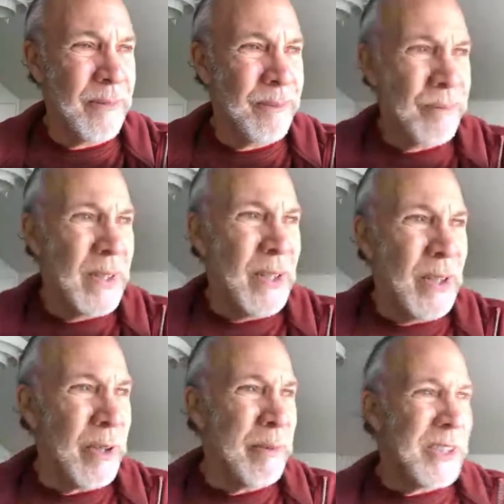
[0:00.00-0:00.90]
one of
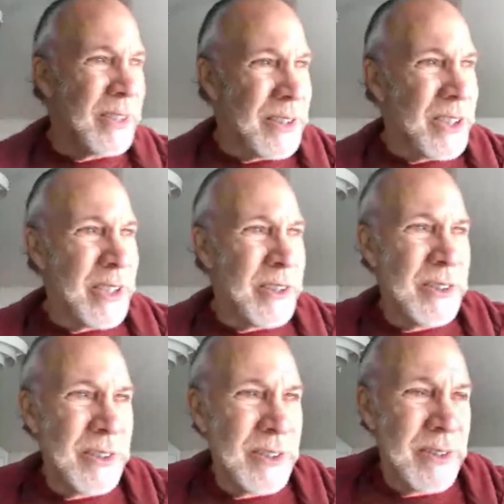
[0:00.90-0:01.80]
my
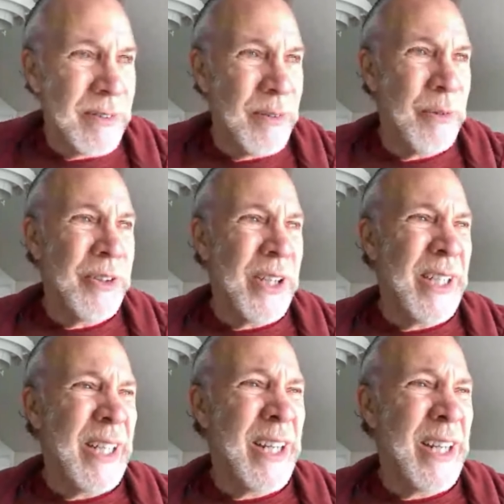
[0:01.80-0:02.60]
sons had